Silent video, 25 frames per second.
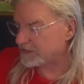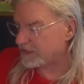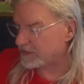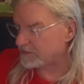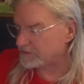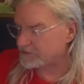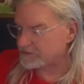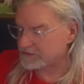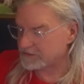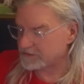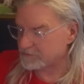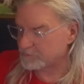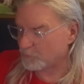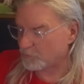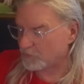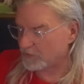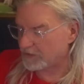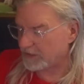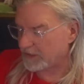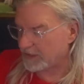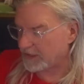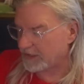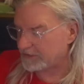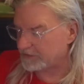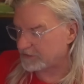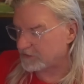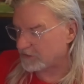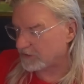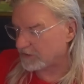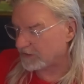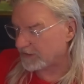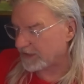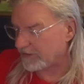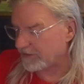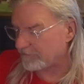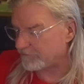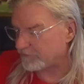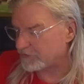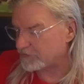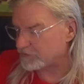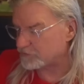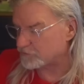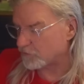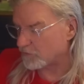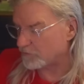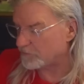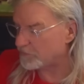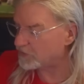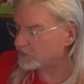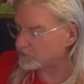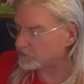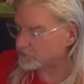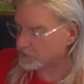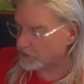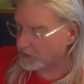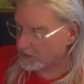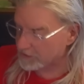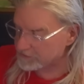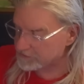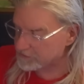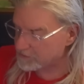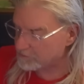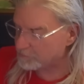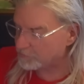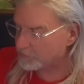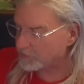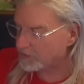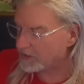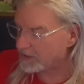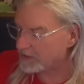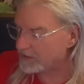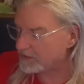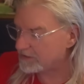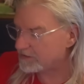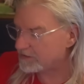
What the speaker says: 6.9 yard average. Ramir Johnson played.